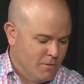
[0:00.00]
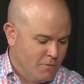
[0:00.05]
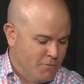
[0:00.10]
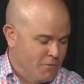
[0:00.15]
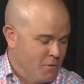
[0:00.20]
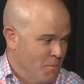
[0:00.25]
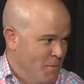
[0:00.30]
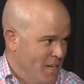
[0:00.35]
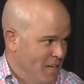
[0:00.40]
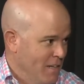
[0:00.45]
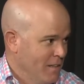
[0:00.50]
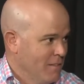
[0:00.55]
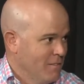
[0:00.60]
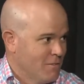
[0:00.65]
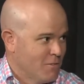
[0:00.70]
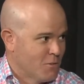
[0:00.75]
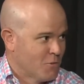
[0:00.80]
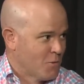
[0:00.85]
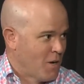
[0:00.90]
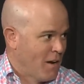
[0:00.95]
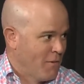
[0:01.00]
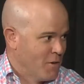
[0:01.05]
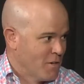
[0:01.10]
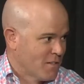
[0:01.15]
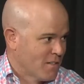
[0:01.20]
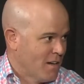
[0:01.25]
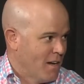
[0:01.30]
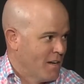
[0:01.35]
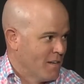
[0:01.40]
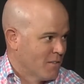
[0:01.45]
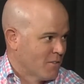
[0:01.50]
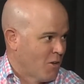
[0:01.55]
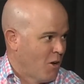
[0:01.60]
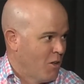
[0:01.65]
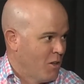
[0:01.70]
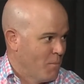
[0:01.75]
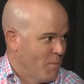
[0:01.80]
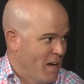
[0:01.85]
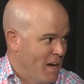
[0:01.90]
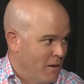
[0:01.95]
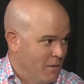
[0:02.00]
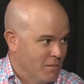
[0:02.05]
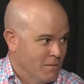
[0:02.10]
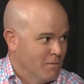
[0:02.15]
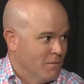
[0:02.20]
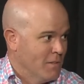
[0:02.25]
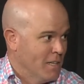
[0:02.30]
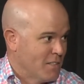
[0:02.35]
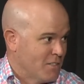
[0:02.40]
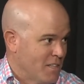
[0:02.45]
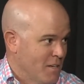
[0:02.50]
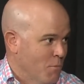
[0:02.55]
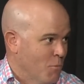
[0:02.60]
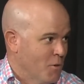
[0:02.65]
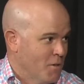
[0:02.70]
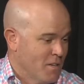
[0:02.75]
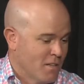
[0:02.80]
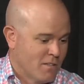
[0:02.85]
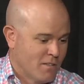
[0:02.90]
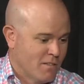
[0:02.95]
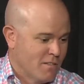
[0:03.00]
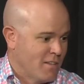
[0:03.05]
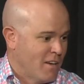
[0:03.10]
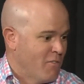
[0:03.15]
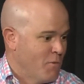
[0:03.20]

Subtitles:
For me, driver design is all about, let's get more distance.